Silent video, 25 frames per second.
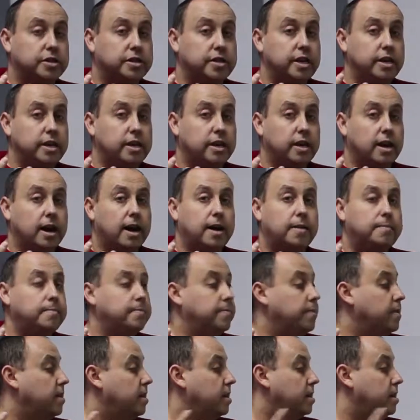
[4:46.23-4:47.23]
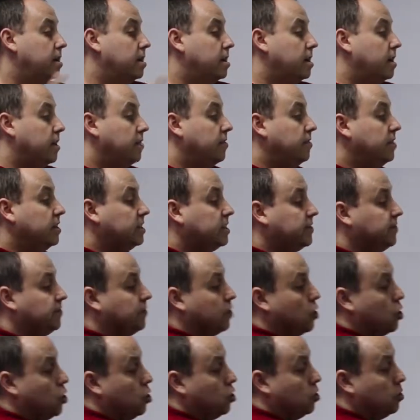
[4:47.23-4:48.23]
singular, this
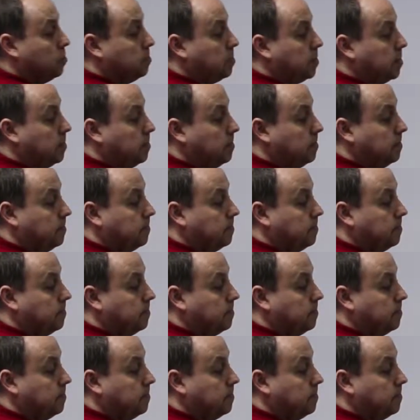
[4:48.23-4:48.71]
verb